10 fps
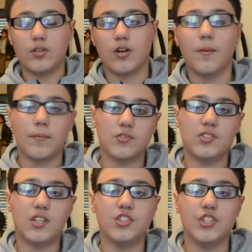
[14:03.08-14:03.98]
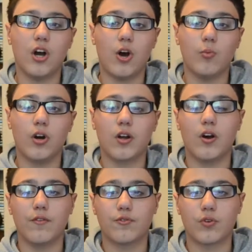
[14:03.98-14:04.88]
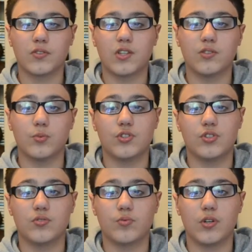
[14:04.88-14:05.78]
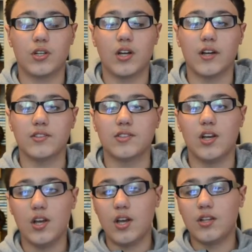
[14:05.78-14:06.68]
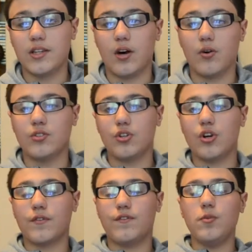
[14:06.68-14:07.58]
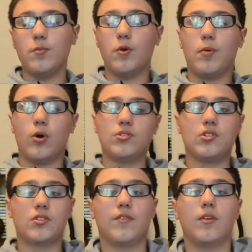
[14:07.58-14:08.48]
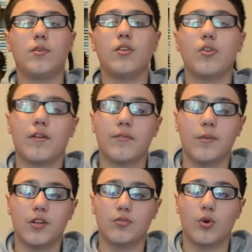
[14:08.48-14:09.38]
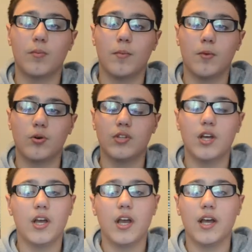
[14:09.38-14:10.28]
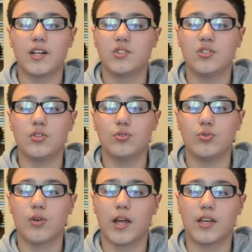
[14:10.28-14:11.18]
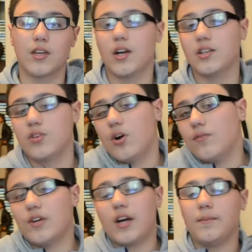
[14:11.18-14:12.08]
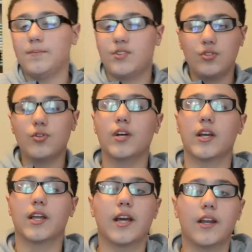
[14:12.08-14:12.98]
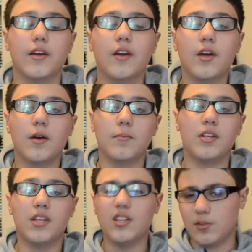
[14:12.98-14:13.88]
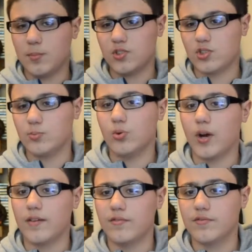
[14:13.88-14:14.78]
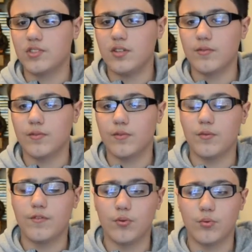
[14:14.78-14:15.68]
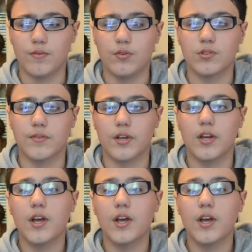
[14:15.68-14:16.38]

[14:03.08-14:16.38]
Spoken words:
CG artwork of Crosshairs, which is really nice. Now you got a few more poses of him. Here you have him in his robot mode, and I still do like it. I'm still gonna get it, but he is a bit small. I've seen a few reviews of it.